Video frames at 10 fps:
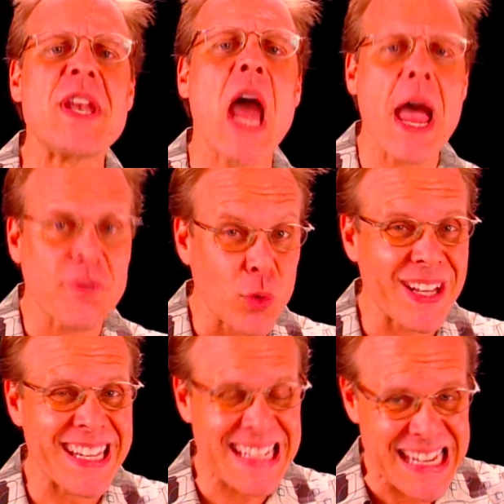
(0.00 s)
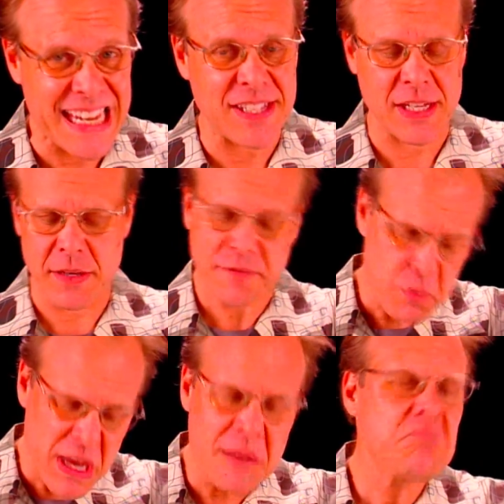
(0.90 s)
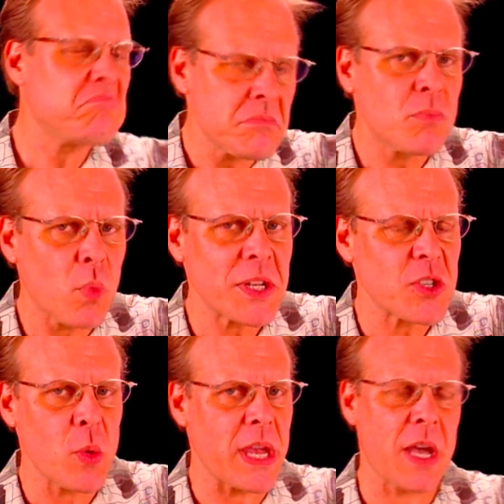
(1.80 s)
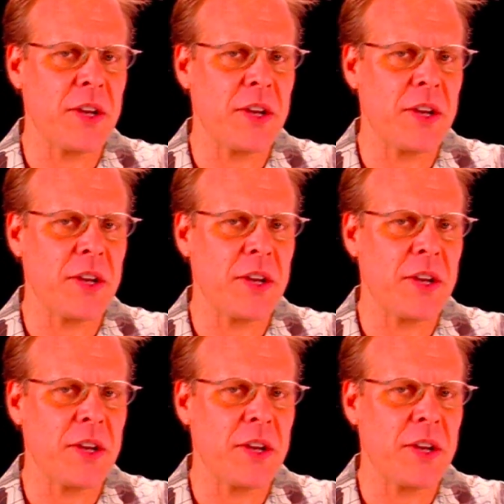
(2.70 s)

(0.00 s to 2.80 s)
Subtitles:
the knife really needs it. For me, once a week